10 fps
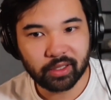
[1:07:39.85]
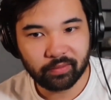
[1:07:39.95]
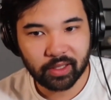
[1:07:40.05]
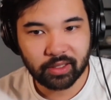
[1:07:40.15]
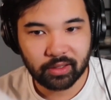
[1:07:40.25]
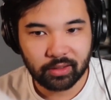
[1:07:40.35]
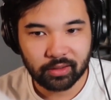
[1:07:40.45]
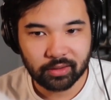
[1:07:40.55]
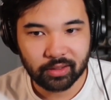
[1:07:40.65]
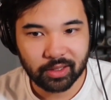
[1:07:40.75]
convention?
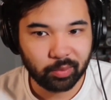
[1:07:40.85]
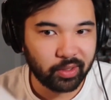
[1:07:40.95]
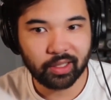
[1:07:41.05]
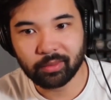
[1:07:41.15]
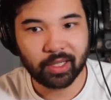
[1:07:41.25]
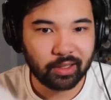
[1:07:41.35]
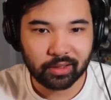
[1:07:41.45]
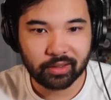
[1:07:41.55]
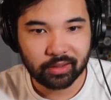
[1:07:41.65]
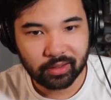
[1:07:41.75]
Did you bring any
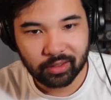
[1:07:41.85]
mocks?